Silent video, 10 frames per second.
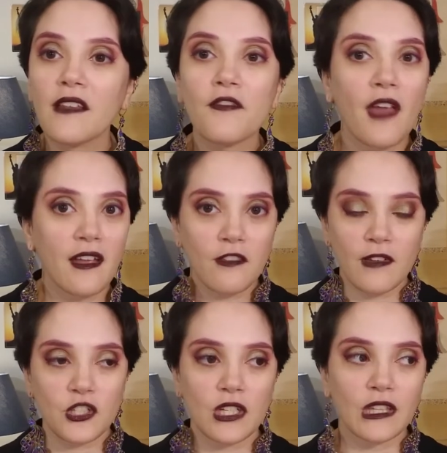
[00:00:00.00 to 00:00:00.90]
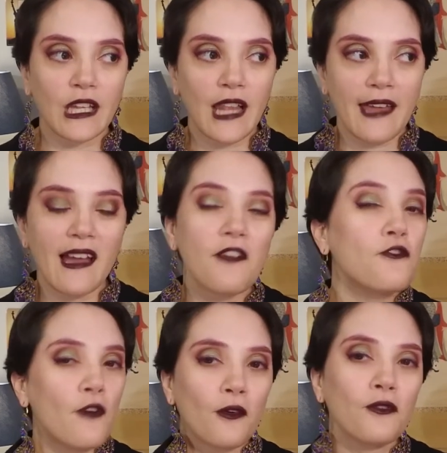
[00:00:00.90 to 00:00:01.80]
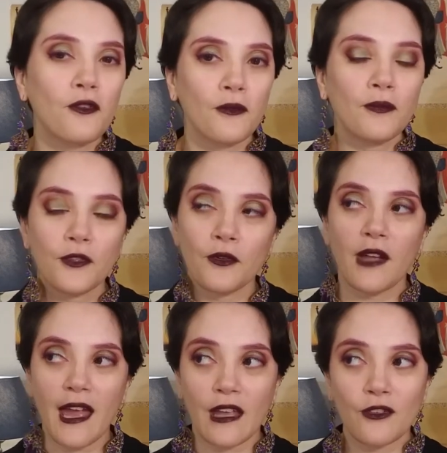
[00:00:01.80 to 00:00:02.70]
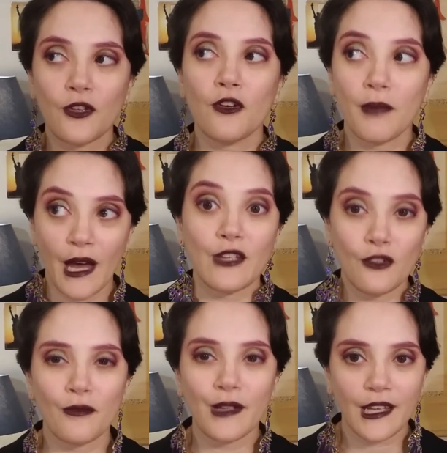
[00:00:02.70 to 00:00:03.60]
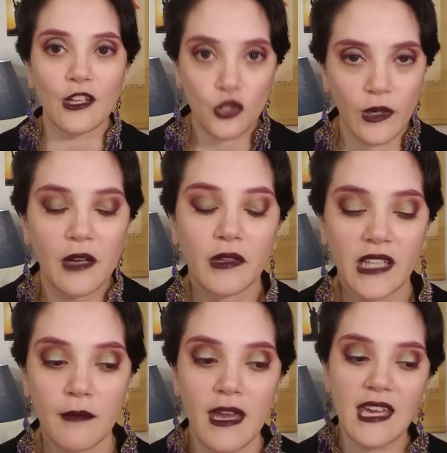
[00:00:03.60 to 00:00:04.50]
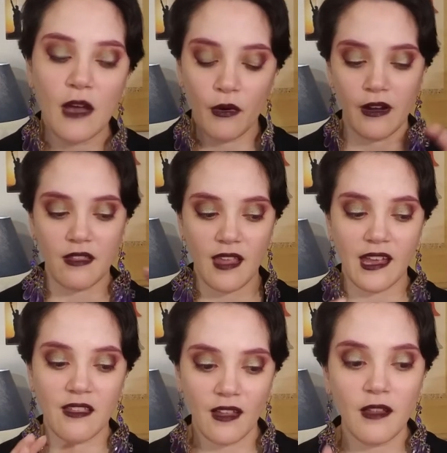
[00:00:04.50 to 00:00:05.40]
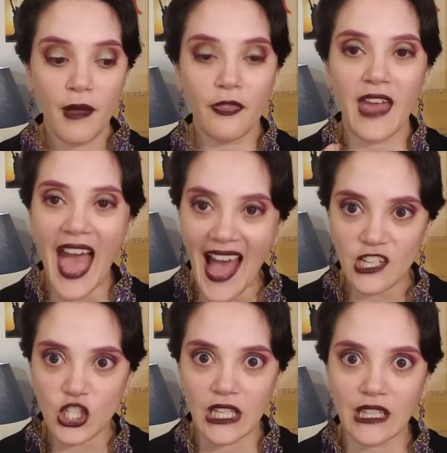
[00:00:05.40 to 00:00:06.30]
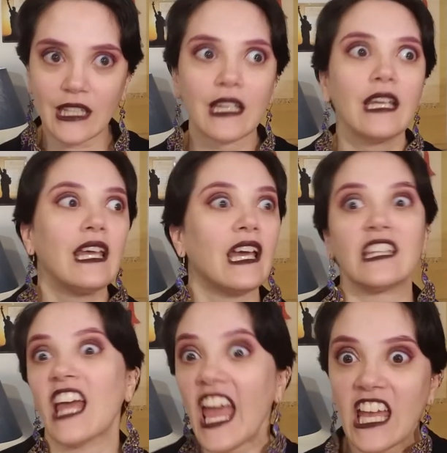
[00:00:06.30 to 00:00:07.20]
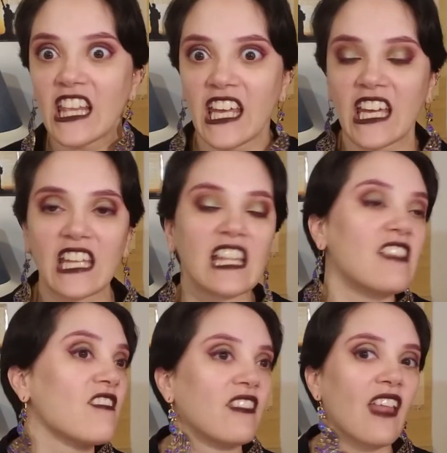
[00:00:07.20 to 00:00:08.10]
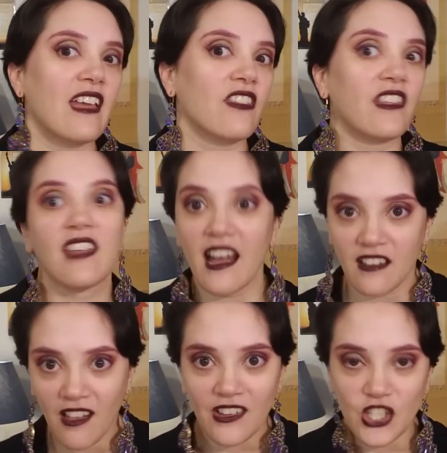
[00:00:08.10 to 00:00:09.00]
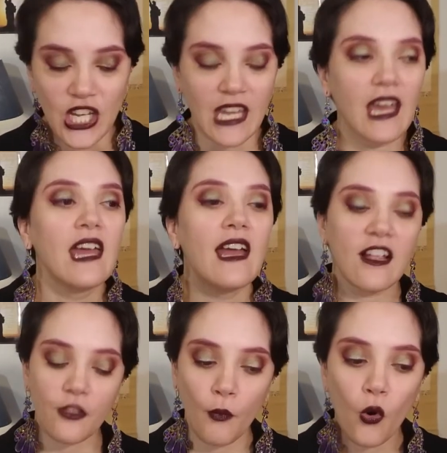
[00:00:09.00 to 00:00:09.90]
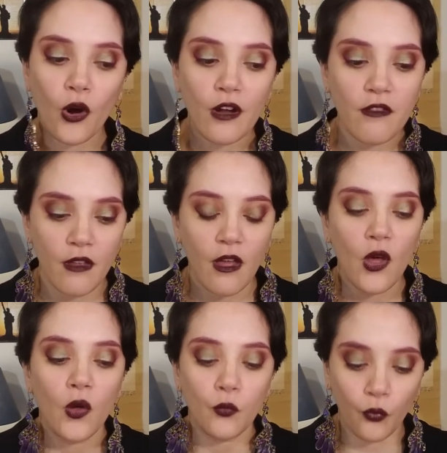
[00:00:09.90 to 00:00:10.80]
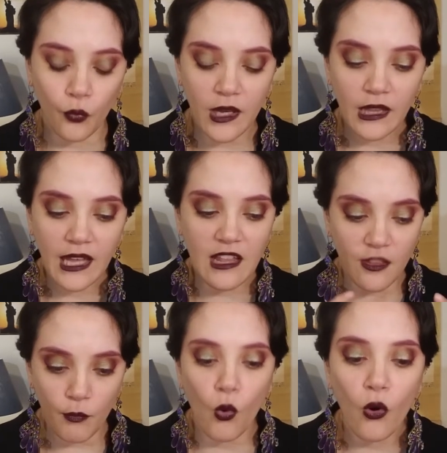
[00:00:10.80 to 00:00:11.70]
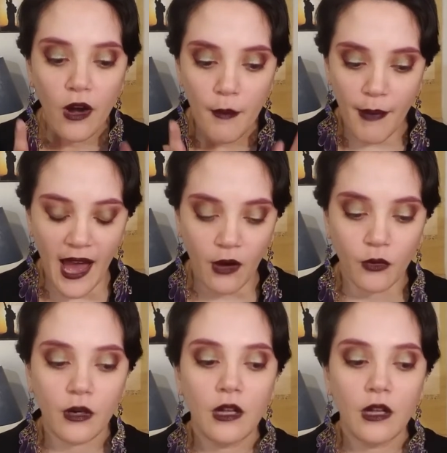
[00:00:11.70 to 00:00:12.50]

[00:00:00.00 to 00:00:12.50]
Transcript: of science fiction that, like, I struggle to, to get into, but I do really enjoy it when I make it, where it's, like, it's not about the action and the aliens and, like, the technology. It's more real, it's more about